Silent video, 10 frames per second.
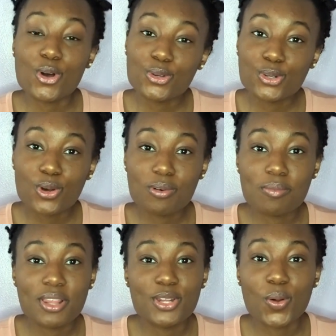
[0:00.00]
you know, my
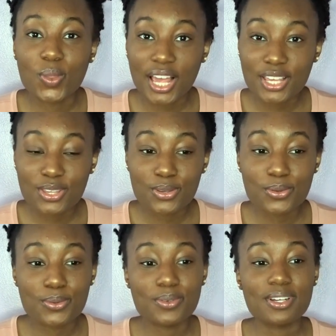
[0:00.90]
mother don't like
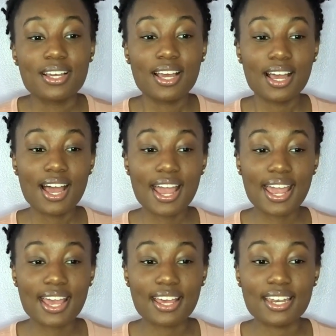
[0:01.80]
you
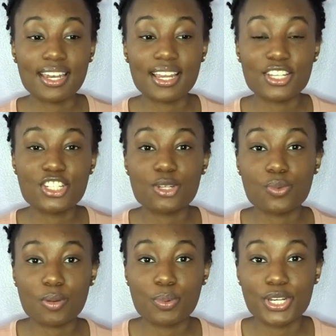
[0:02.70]
and she
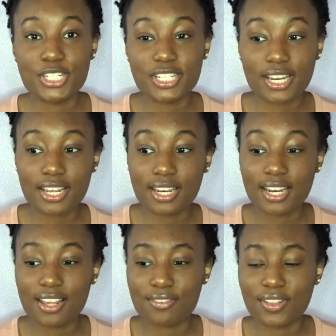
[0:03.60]
would appreciate
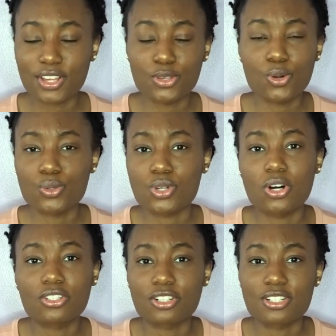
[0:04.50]
if like you don't
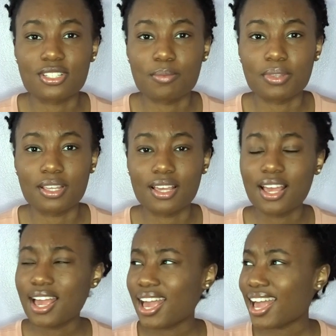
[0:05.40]
talk to her or something.
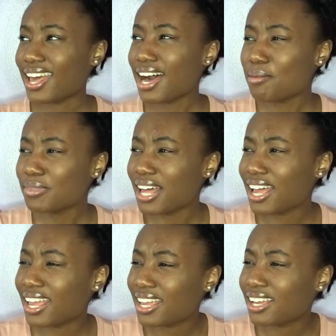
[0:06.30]
And I'm
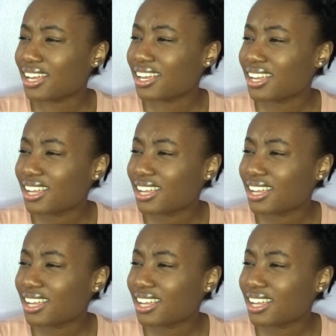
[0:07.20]
like,